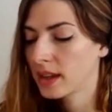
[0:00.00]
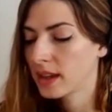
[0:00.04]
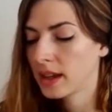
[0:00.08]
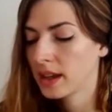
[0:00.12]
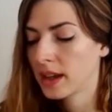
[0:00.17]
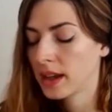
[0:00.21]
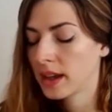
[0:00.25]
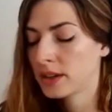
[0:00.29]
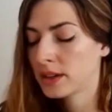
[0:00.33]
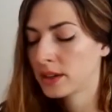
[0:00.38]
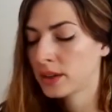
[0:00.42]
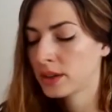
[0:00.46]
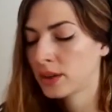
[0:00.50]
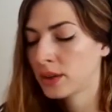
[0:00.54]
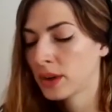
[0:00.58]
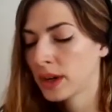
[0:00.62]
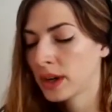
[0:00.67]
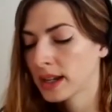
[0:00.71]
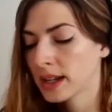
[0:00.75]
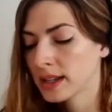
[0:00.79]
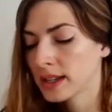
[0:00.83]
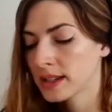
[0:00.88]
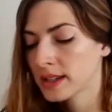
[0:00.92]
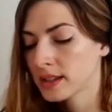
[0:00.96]
and who
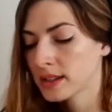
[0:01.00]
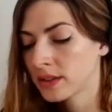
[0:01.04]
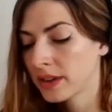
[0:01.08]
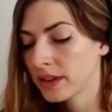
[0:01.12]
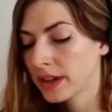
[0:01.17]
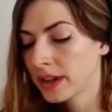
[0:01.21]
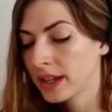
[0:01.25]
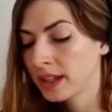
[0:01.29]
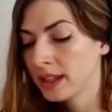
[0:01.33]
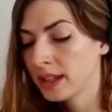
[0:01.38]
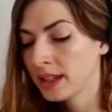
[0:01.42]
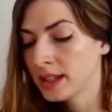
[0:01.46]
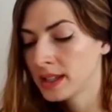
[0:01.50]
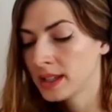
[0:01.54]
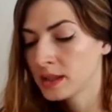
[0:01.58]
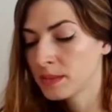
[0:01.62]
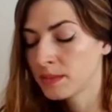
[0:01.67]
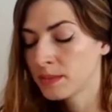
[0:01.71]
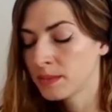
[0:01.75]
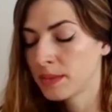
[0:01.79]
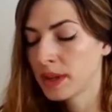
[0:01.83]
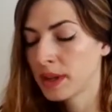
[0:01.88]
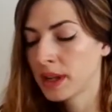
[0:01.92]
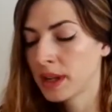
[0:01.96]
has a red
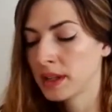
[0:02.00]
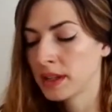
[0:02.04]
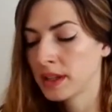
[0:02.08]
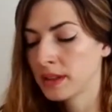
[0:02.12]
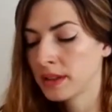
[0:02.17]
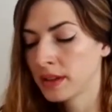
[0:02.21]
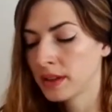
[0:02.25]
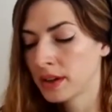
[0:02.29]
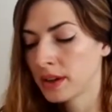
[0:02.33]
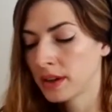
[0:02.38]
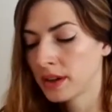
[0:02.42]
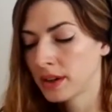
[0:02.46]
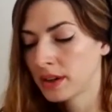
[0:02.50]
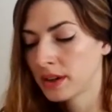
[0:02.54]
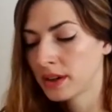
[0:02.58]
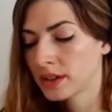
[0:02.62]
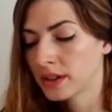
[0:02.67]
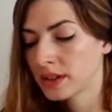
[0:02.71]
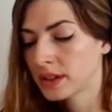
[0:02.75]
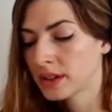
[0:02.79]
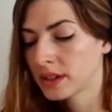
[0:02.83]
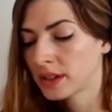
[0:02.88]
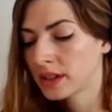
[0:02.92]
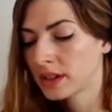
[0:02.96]
splendor
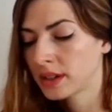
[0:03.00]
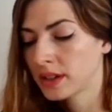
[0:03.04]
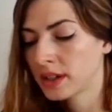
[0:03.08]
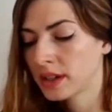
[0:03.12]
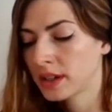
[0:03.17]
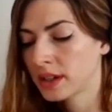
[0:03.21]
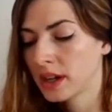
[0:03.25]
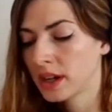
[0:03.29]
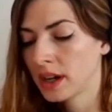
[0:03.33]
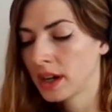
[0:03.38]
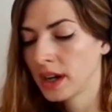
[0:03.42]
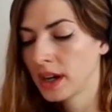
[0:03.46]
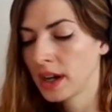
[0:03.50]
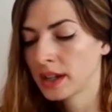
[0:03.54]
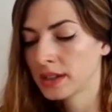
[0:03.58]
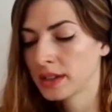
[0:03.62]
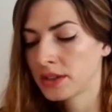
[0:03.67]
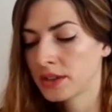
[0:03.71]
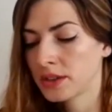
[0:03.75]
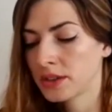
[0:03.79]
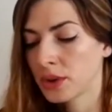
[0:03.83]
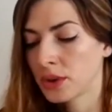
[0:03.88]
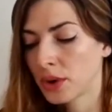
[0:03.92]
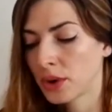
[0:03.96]
at
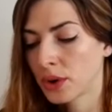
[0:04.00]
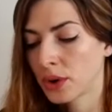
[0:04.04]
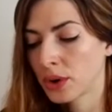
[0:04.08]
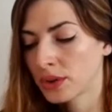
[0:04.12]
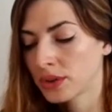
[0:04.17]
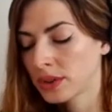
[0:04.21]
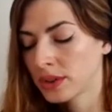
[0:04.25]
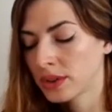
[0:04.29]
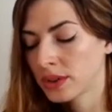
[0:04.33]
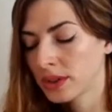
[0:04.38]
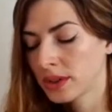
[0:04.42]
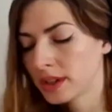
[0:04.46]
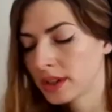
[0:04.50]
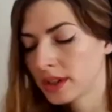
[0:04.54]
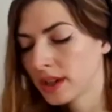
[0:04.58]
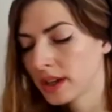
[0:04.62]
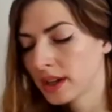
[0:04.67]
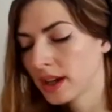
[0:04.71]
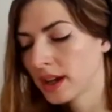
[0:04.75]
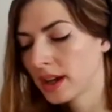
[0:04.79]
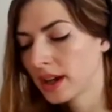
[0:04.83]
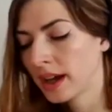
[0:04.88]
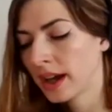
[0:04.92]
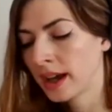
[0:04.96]
dawn
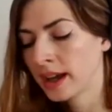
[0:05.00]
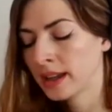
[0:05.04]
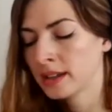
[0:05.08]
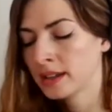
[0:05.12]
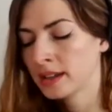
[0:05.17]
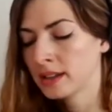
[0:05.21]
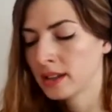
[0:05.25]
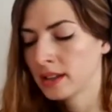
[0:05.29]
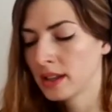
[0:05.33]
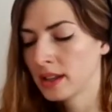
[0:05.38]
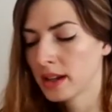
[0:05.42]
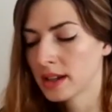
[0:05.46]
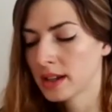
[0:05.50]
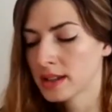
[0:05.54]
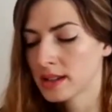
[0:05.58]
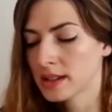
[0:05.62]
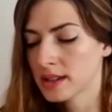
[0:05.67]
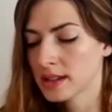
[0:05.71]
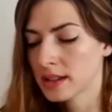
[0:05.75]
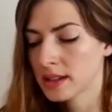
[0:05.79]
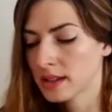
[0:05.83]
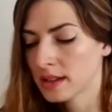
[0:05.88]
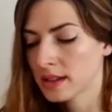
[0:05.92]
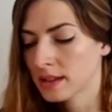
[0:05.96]
and
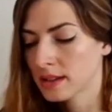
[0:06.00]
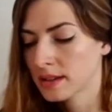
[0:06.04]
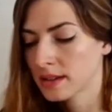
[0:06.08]
dusk.